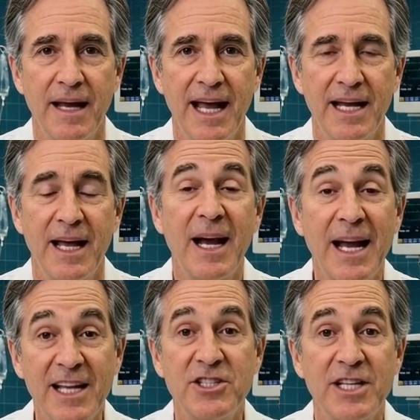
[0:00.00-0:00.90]
and
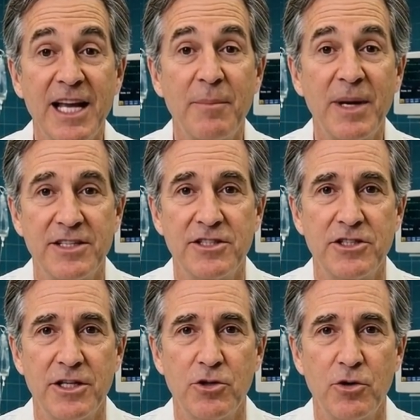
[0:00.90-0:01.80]
NIH databases
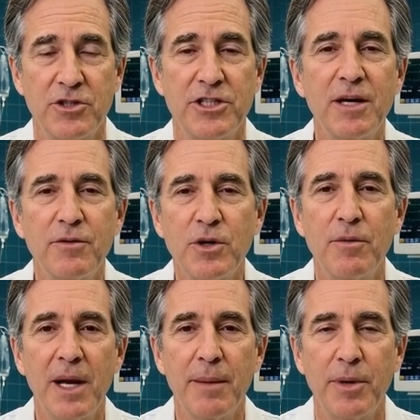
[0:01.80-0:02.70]
include several of
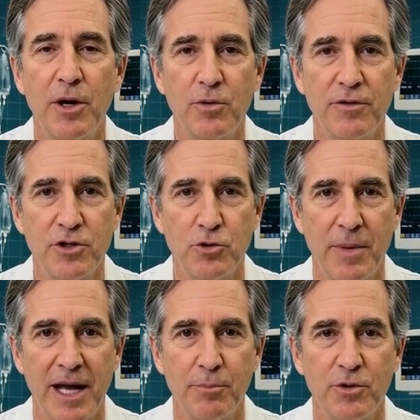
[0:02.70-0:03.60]
my peer-reviewed
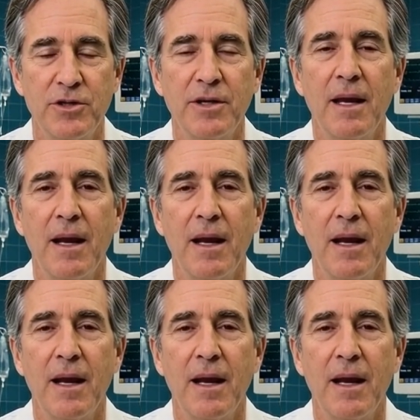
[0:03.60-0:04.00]
papers